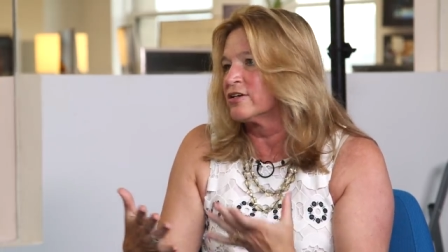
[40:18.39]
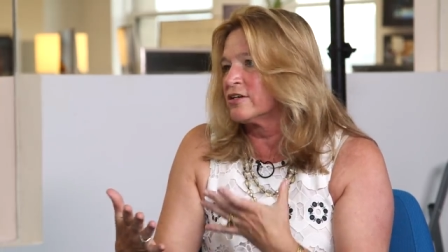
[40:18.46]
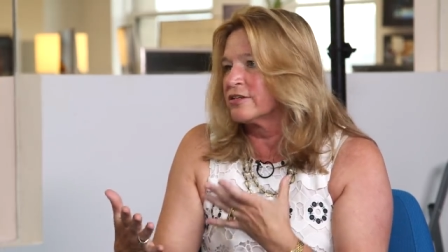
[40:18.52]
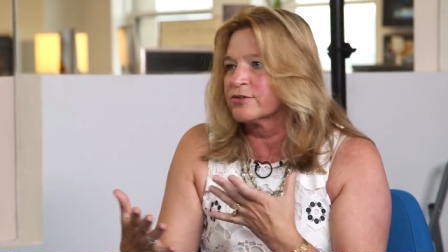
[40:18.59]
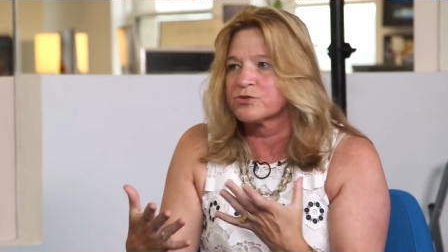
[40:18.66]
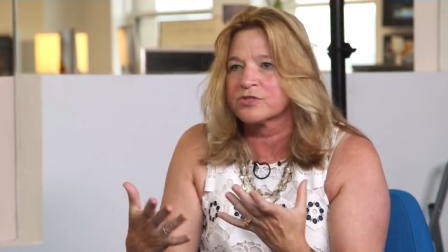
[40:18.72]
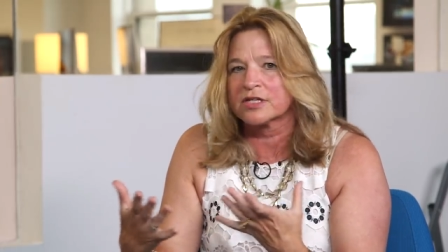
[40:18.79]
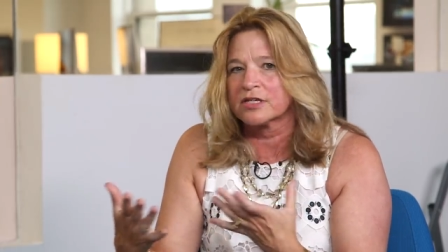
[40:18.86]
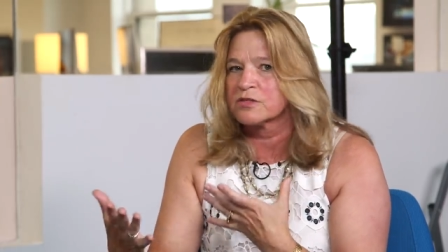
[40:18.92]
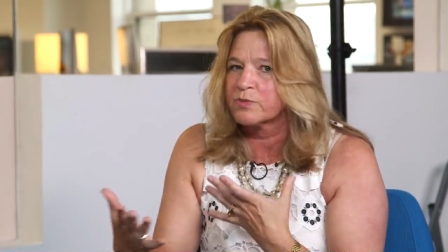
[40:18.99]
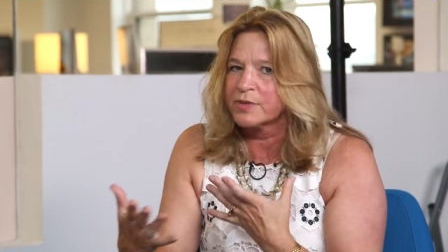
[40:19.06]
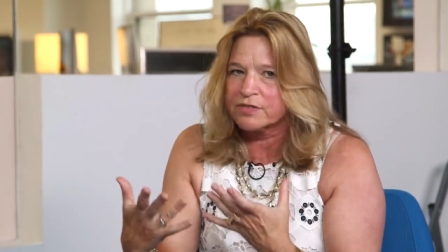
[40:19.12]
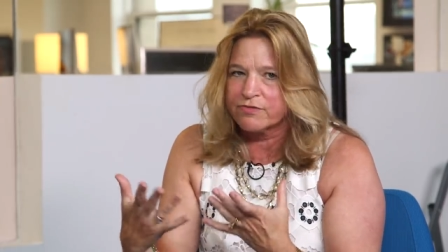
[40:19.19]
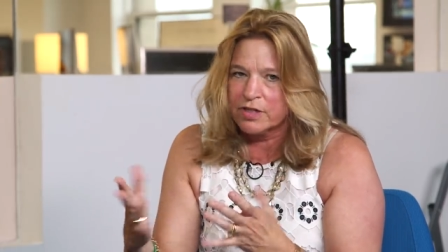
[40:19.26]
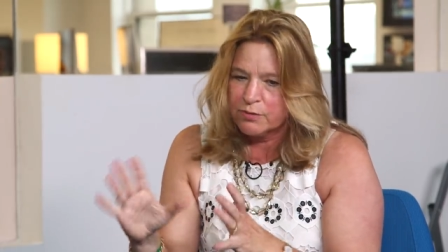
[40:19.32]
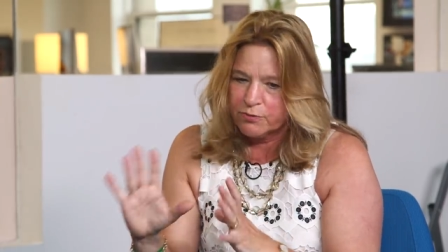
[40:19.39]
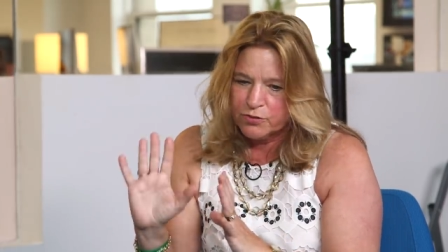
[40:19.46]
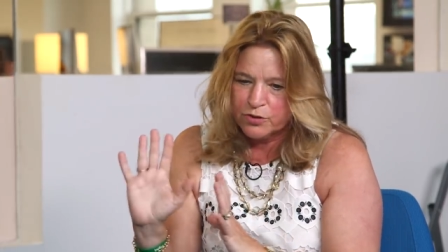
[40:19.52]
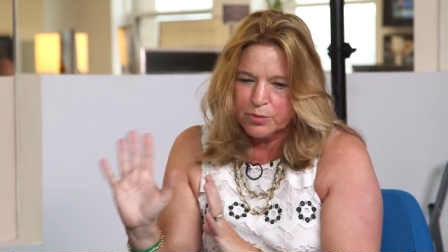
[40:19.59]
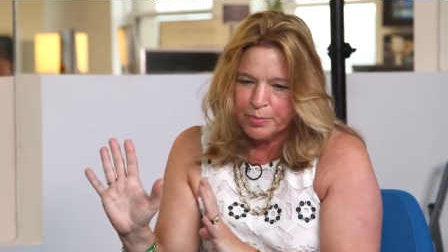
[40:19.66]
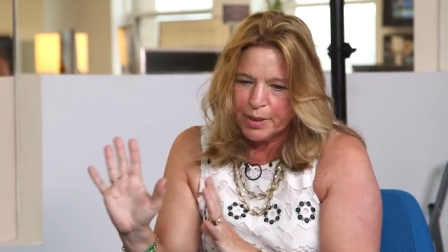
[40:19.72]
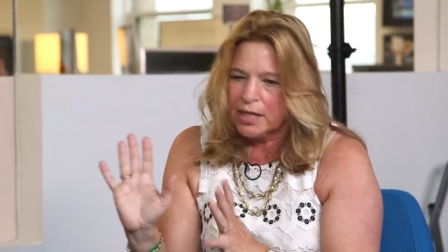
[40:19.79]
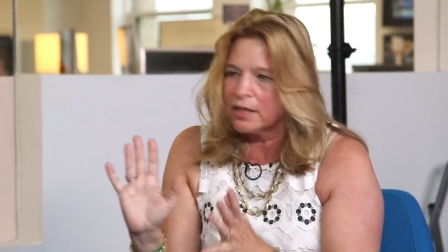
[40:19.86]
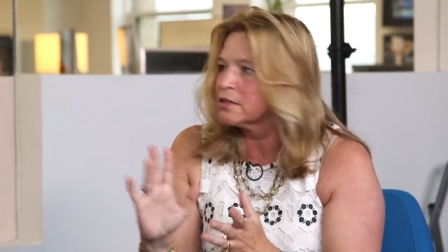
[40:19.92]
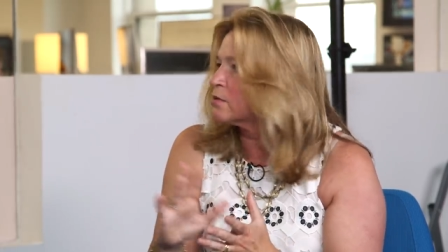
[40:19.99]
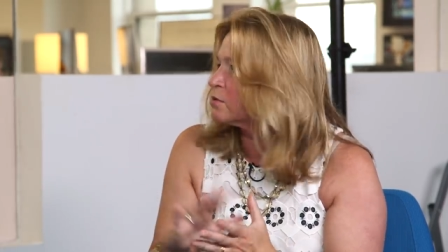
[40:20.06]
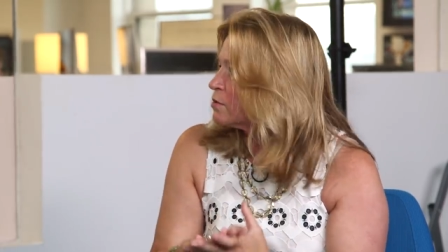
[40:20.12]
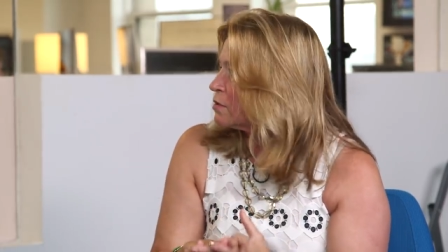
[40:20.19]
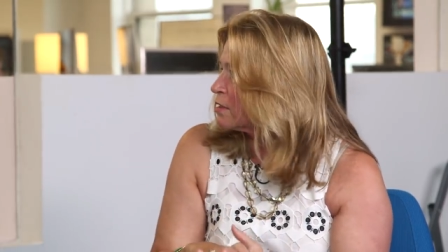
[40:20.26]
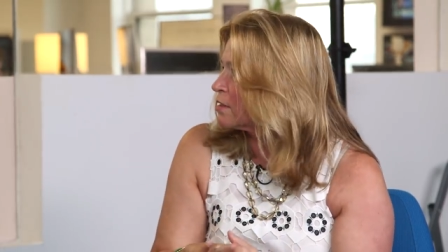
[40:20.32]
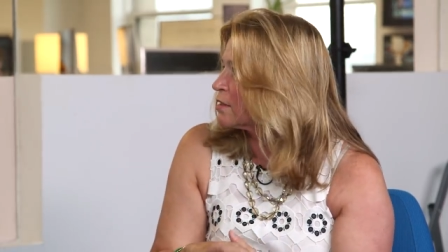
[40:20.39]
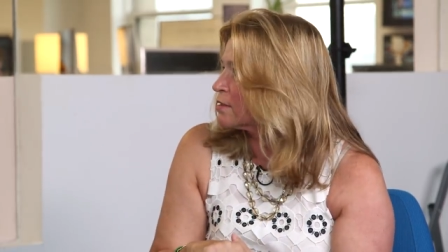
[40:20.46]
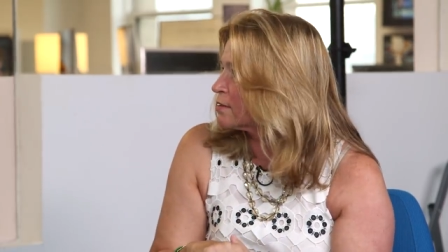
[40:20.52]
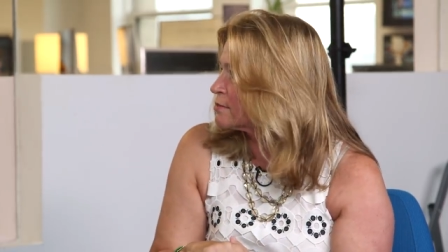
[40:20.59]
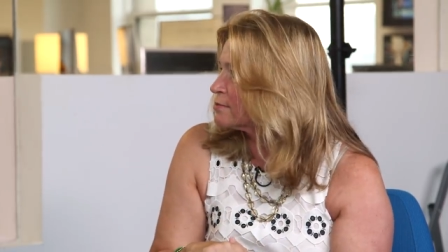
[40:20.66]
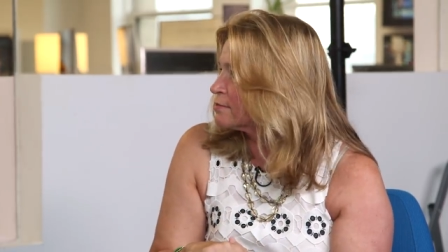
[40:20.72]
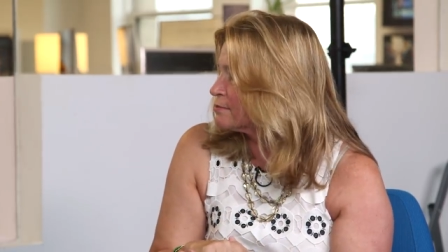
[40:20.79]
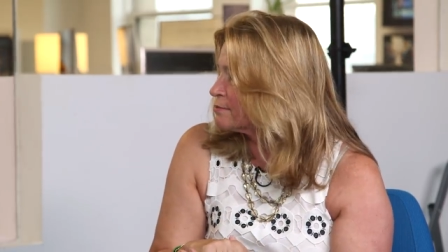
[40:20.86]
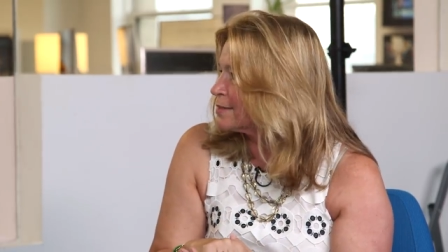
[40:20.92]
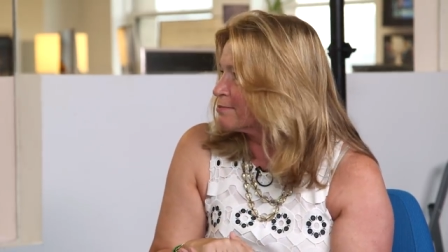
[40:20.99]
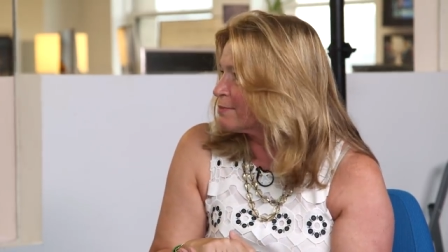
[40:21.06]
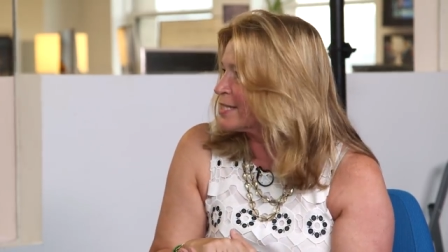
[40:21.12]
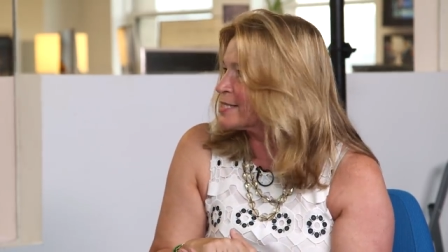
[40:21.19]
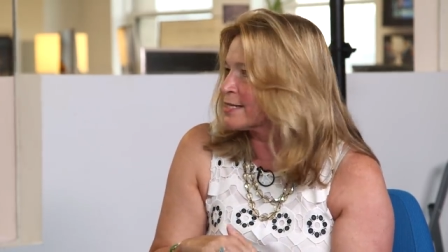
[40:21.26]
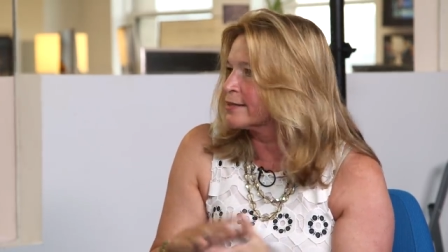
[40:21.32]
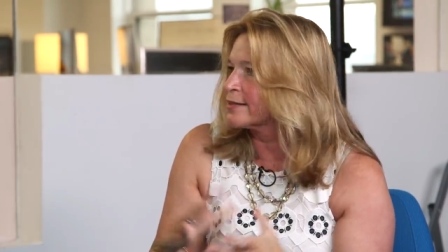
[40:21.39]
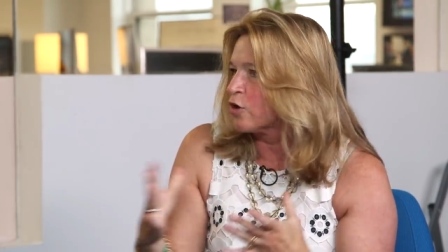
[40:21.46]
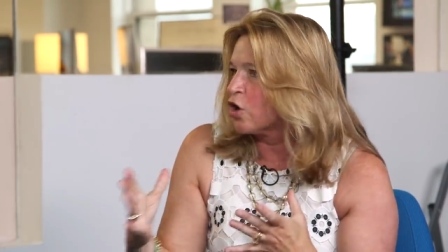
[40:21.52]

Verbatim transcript: all those things we developed for Apollo are basically